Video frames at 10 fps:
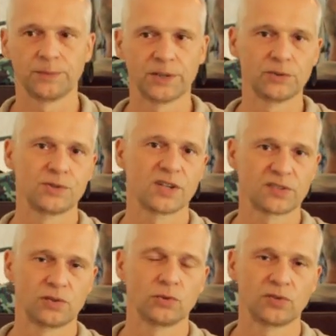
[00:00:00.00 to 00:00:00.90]
where you
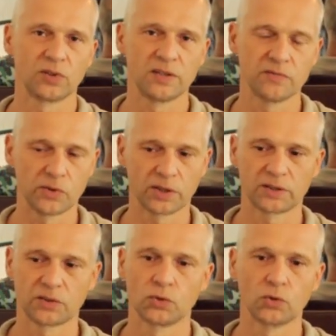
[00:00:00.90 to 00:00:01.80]
just use your
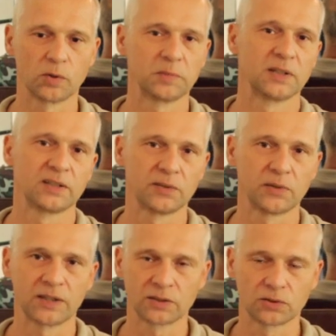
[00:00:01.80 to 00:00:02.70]
inverter to normally
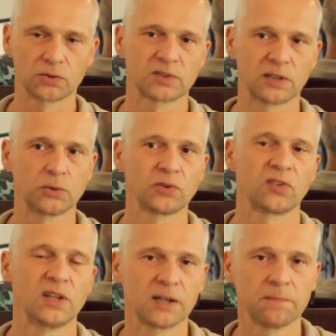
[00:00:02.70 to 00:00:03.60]
run those
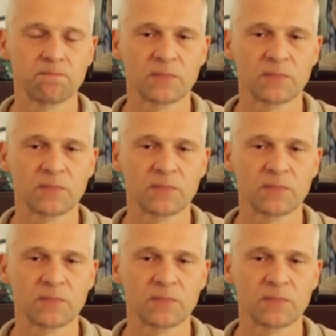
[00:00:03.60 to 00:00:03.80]
loads there,